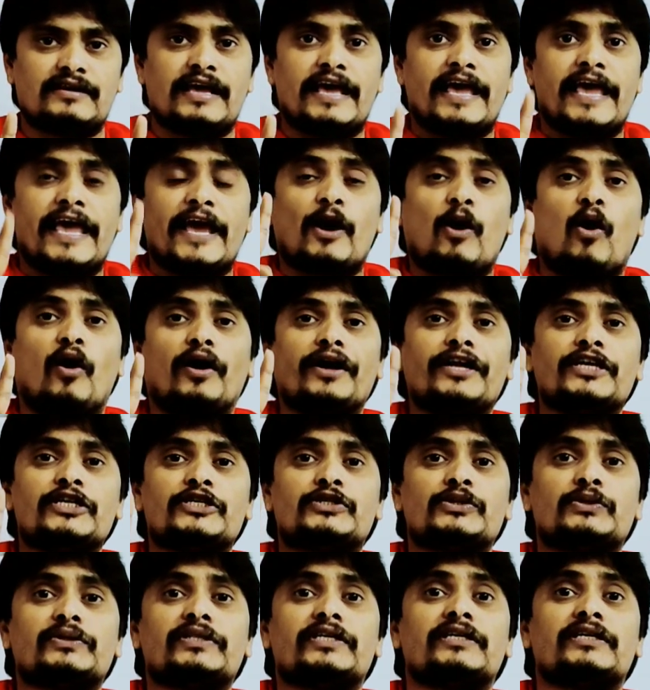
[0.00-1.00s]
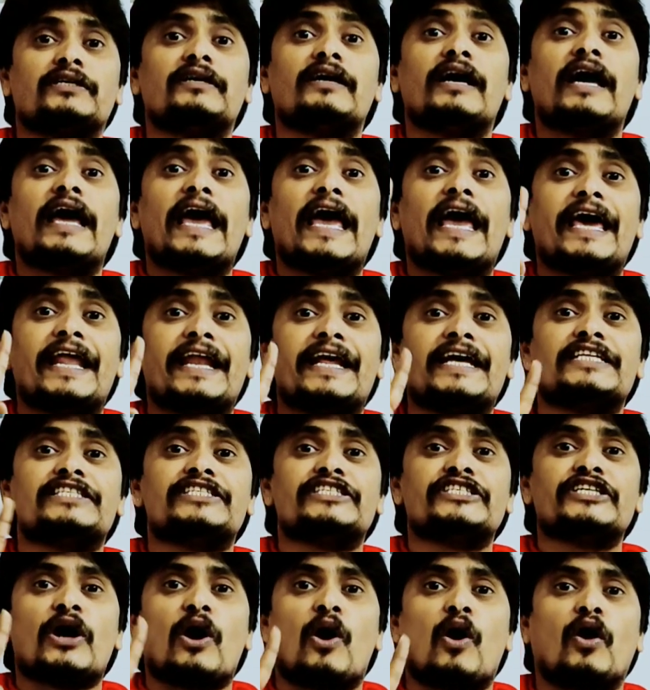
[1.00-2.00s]
according to the
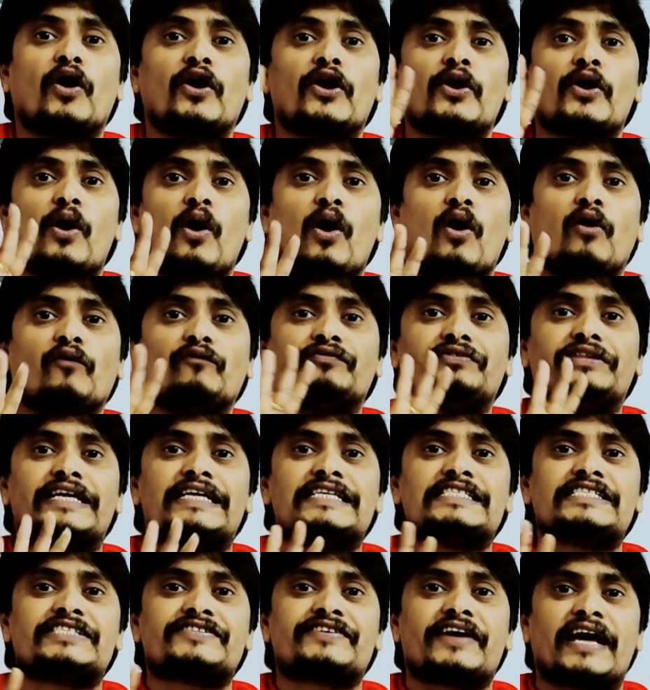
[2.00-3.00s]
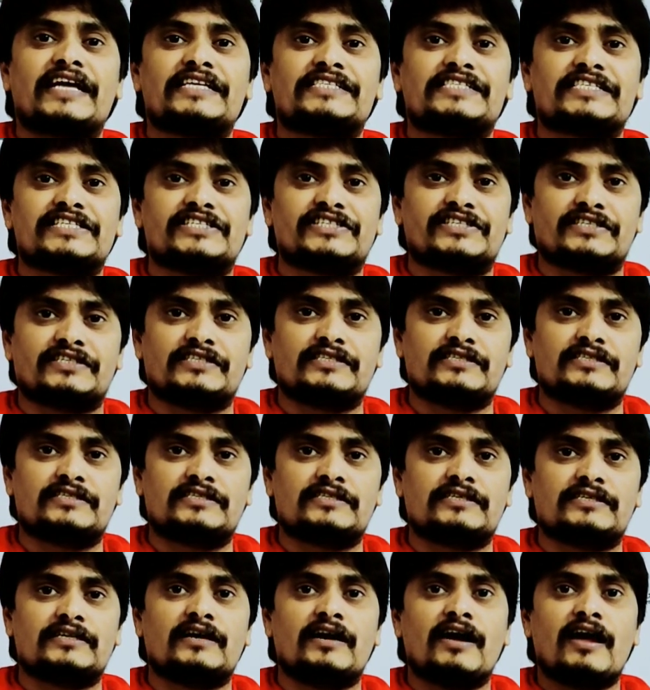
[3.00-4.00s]
energy order of these
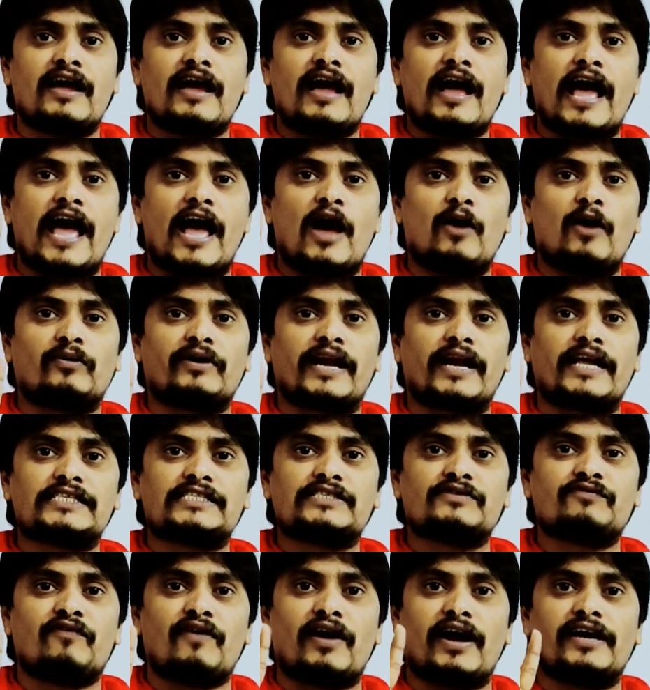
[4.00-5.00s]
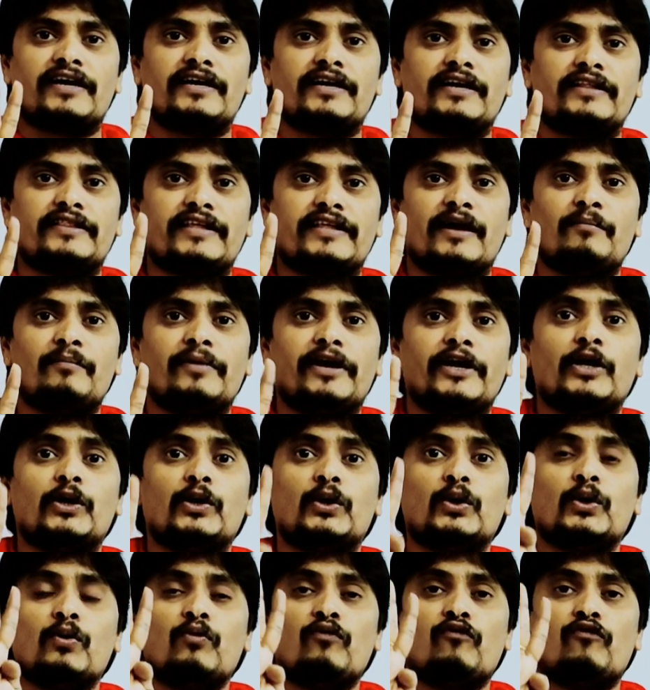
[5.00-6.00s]
transitions, I have classified them
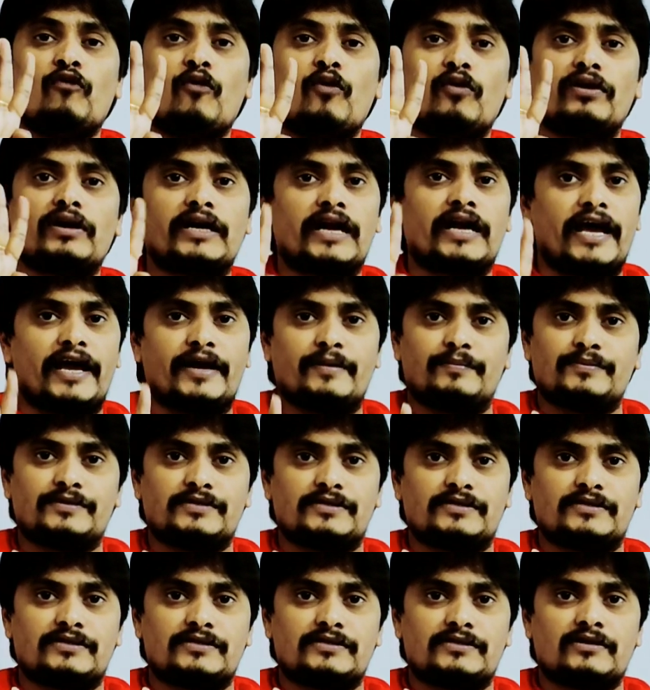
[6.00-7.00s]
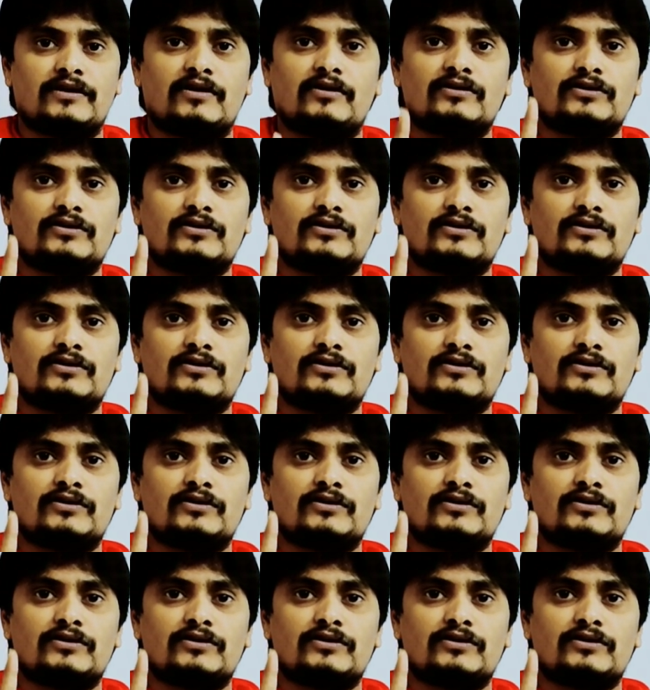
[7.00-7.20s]
into four types.